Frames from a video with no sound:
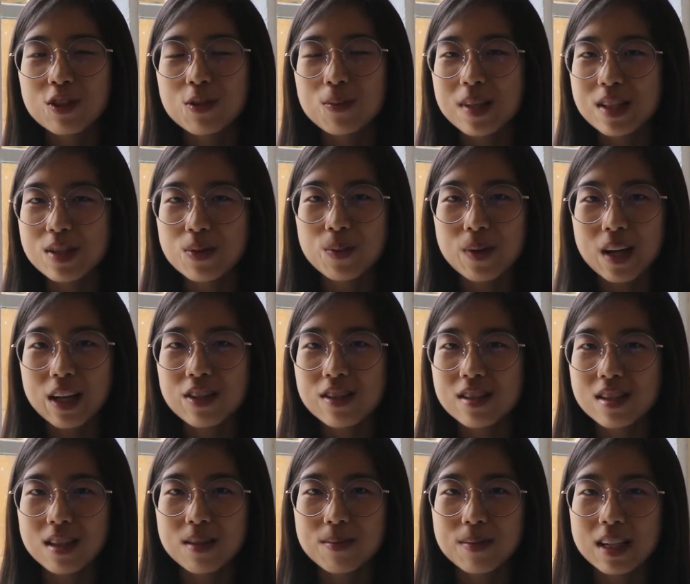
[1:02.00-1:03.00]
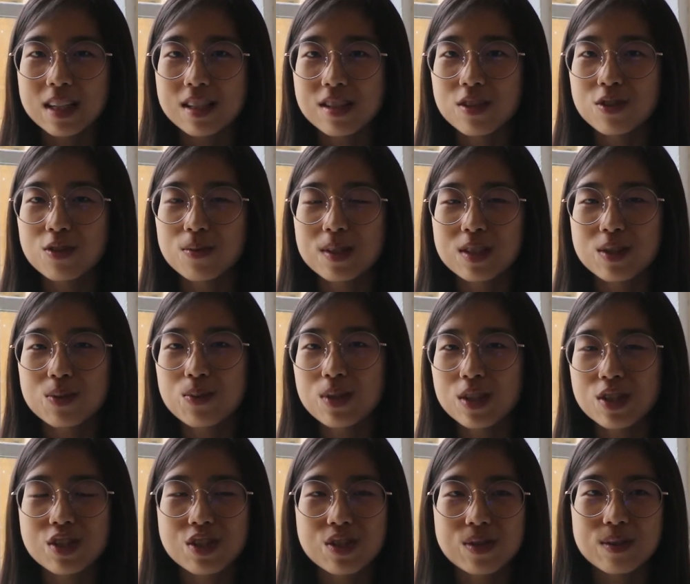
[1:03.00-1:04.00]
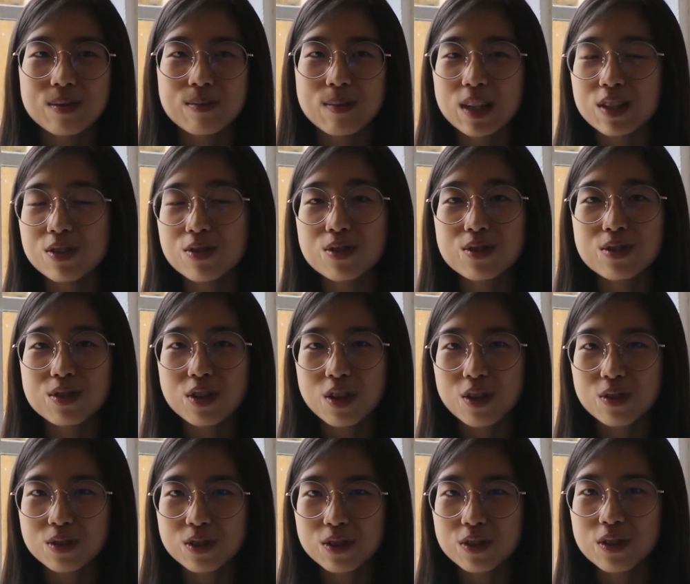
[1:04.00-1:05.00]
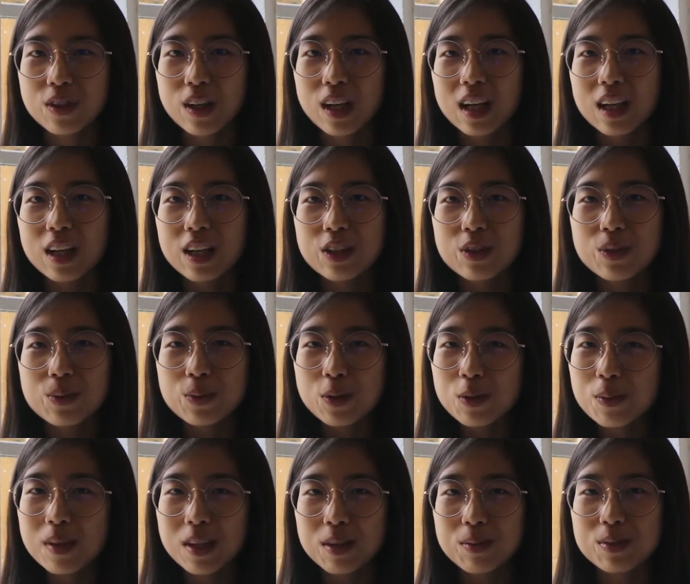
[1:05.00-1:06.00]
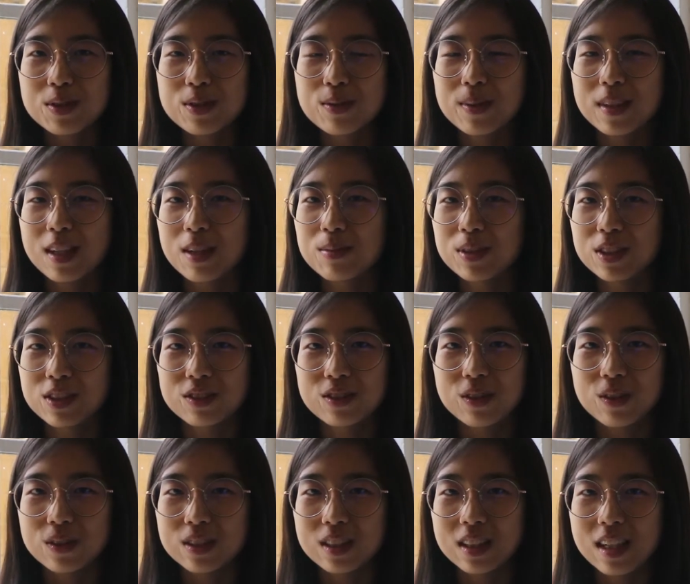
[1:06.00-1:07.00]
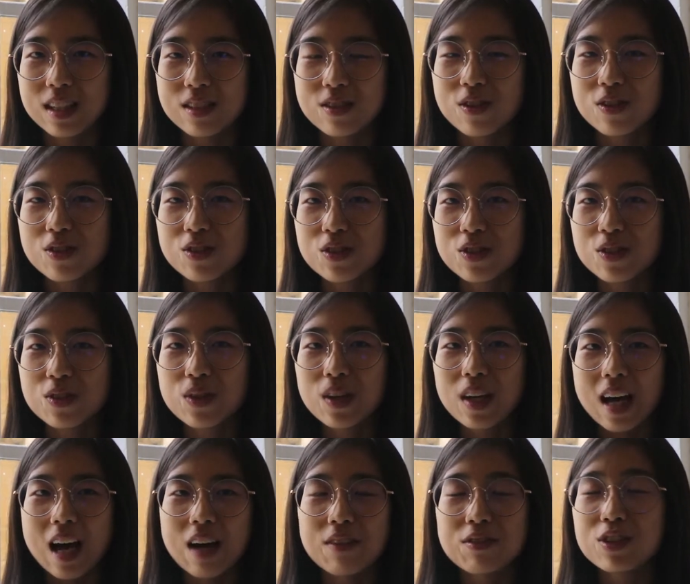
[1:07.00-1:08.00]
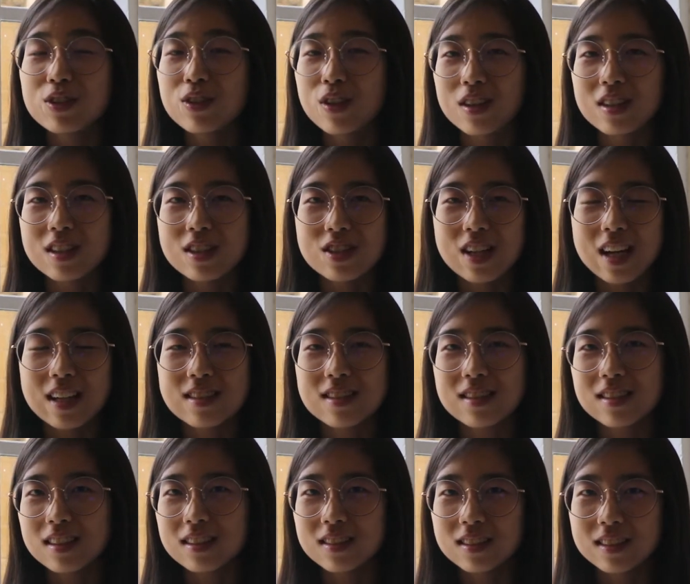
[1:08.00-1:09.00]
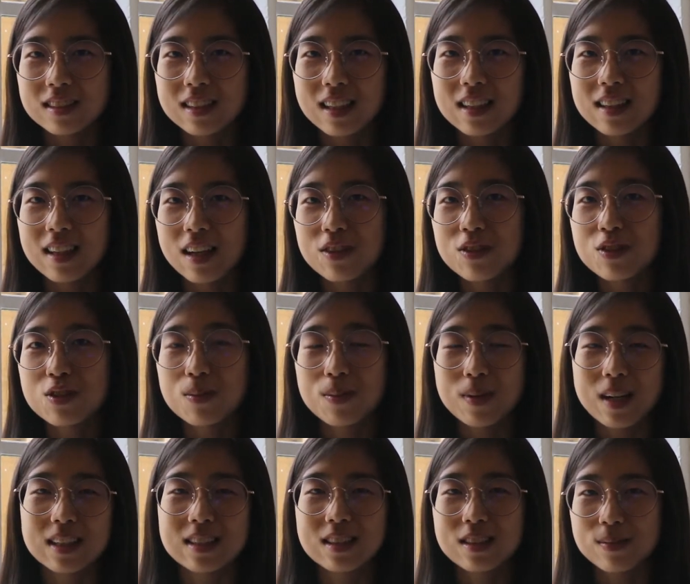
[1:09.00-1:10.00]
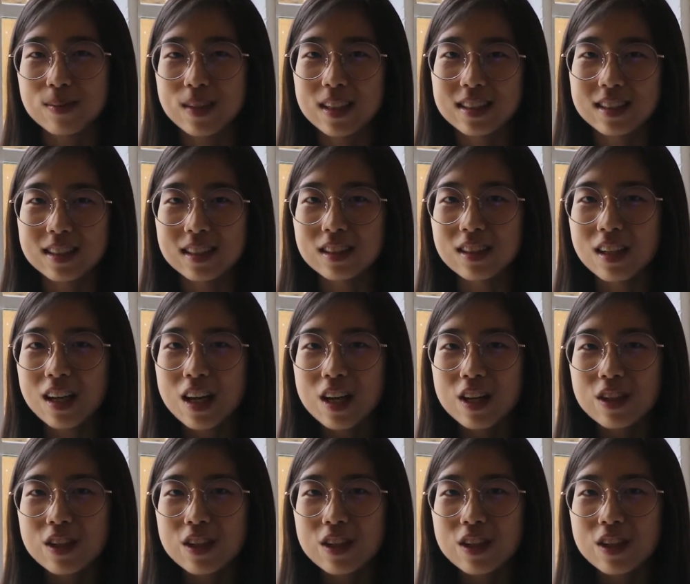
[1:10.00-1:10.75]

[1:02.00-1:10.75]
no matter where you study medicine, no matter which medical school you go to, you will be able to become a good doctor as long as you have the knowledge and skills that allow you to practice medicine.